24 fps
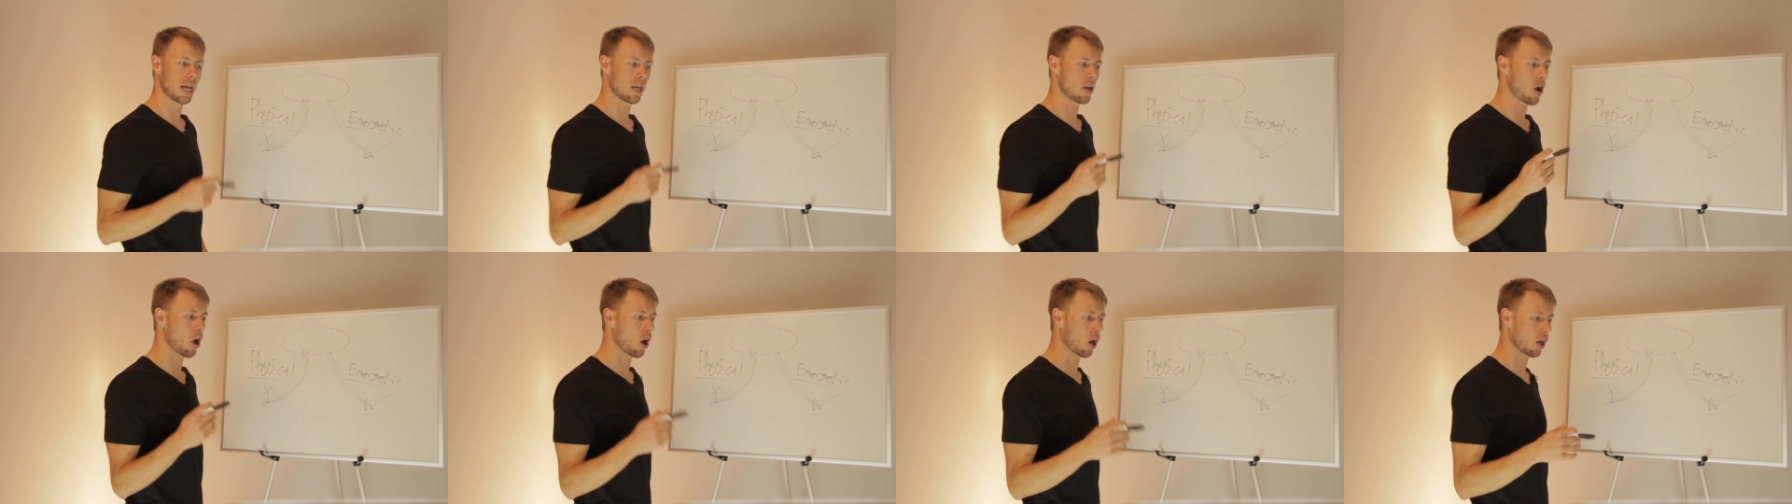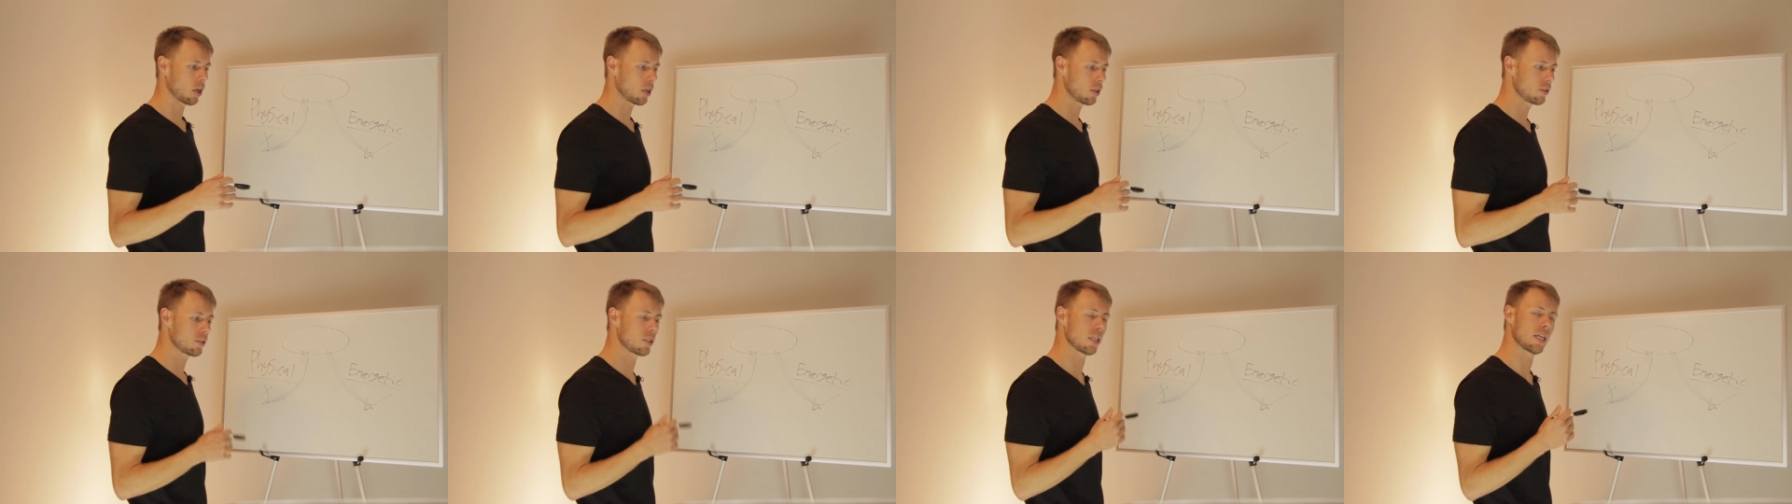and
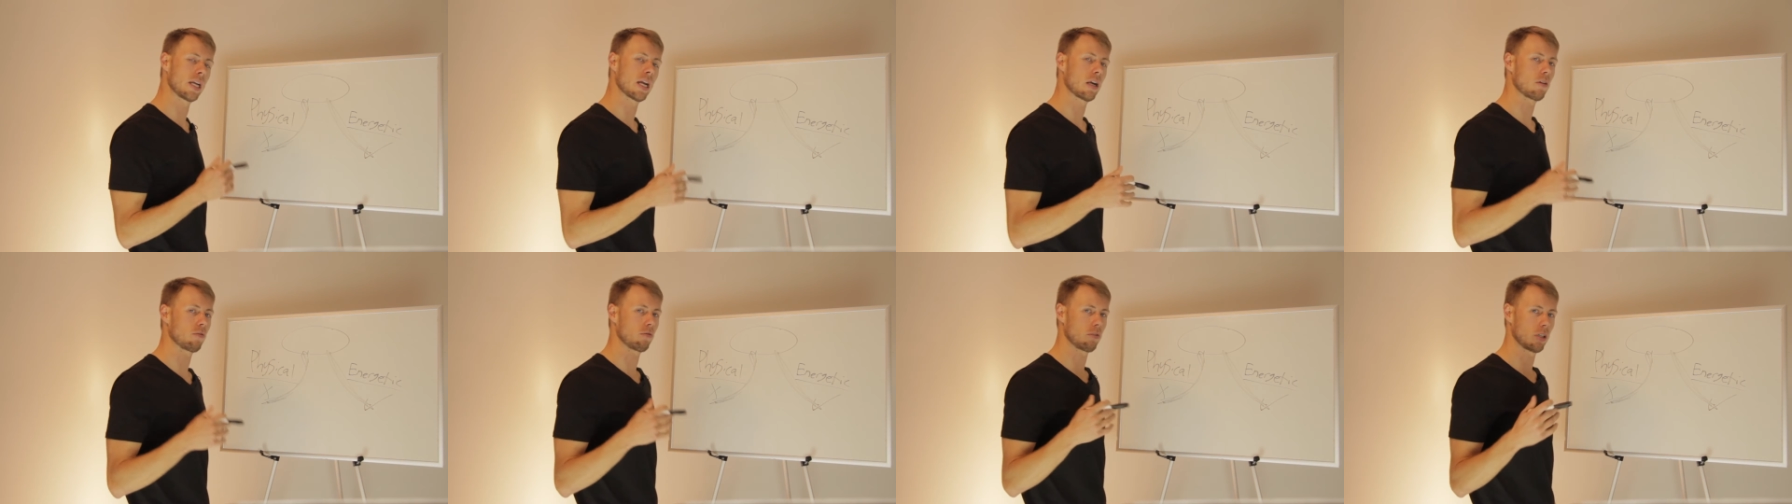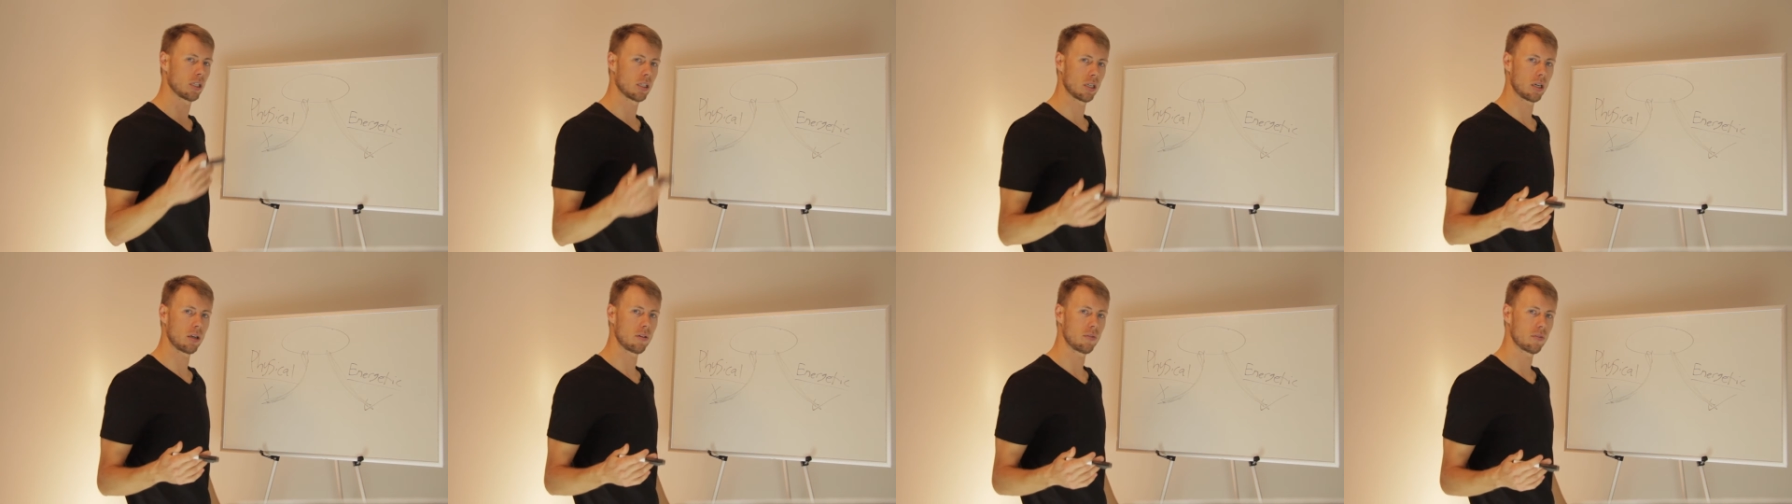harder to get
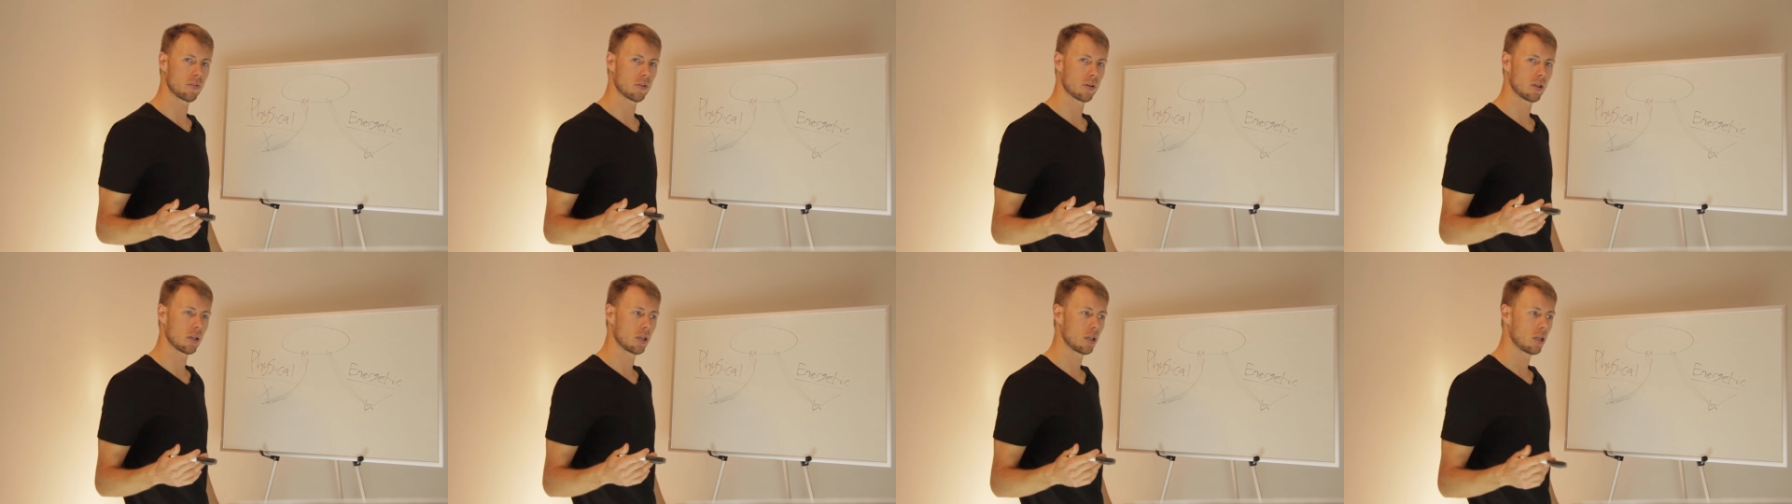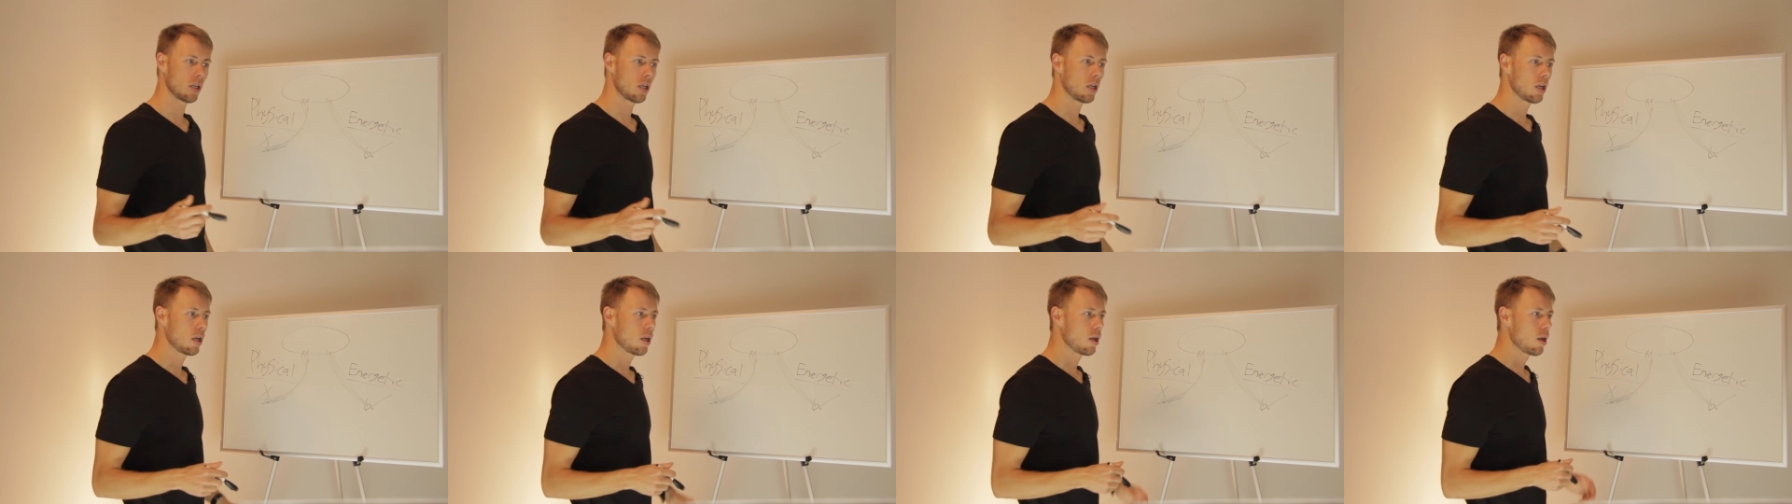rid of,
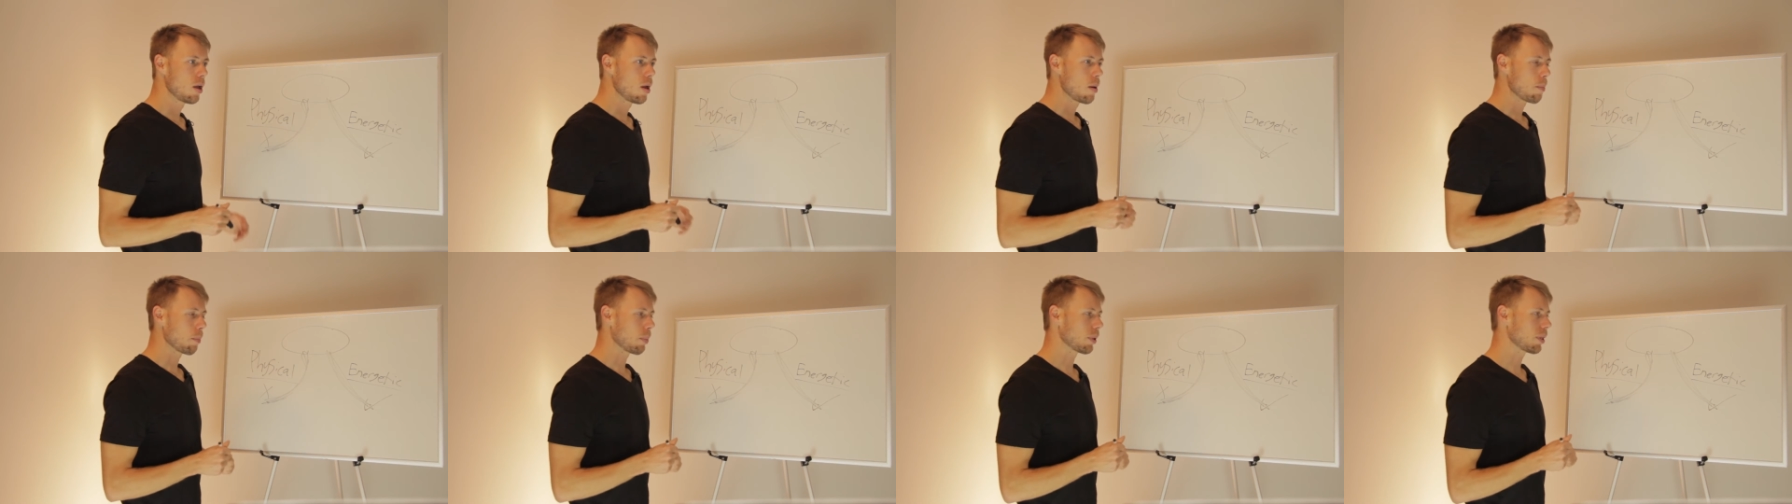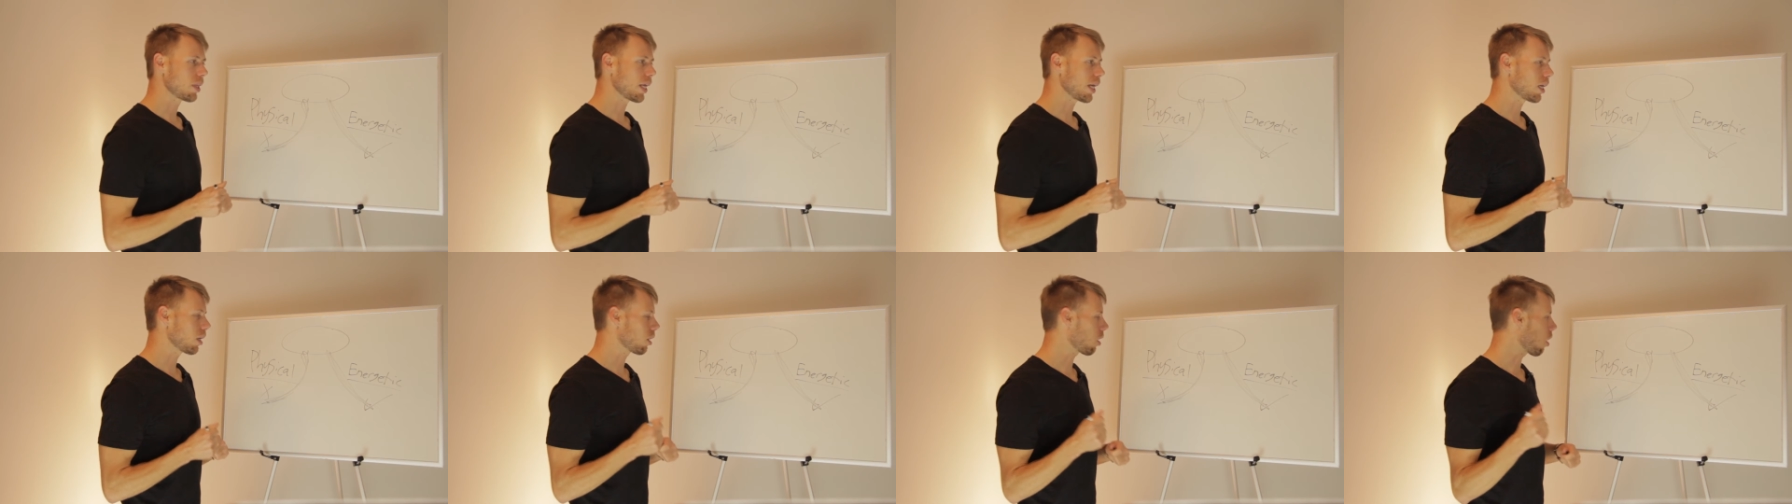
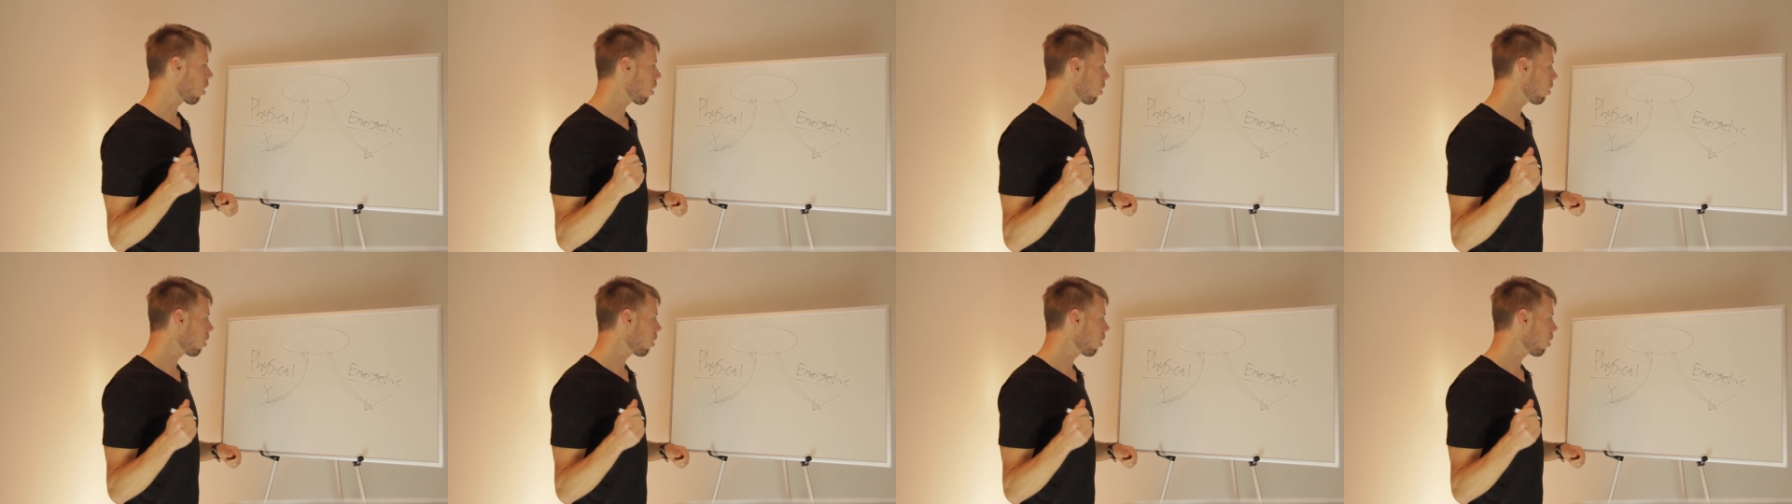but they are